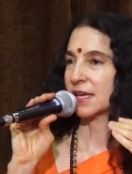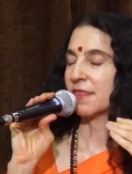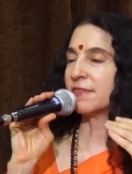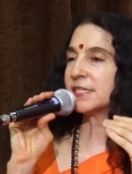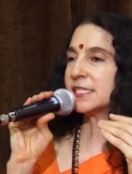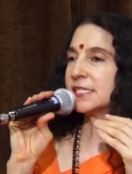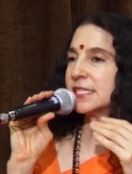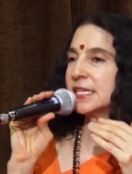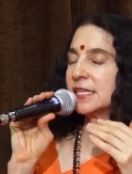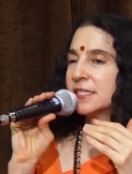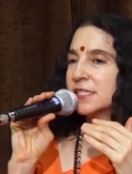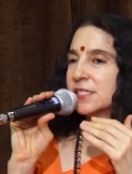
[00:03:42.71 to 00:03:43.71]
This is
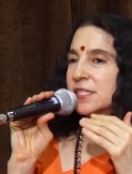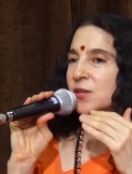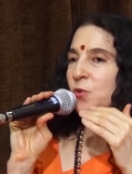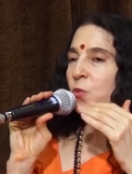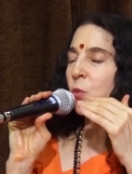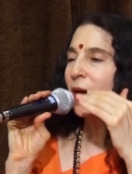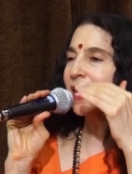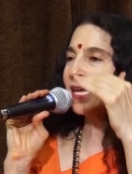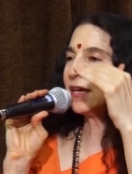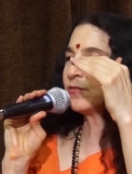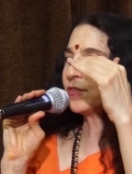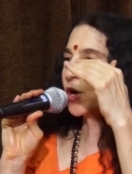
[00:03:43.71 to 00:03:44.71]
the
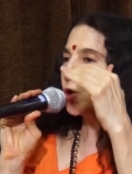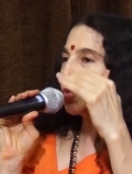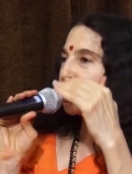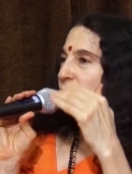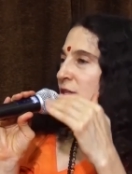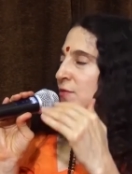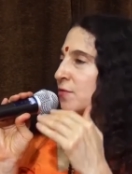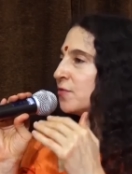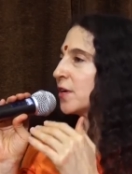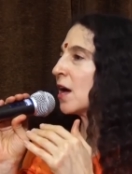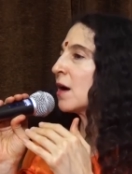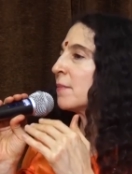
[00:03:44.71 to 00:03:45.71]
wave ocean
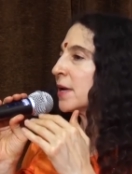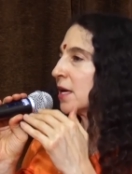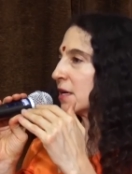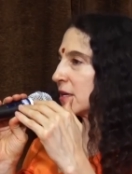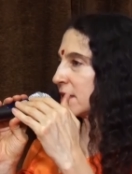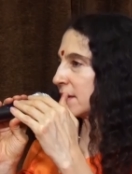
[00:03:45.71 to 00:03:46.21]
phenomenon.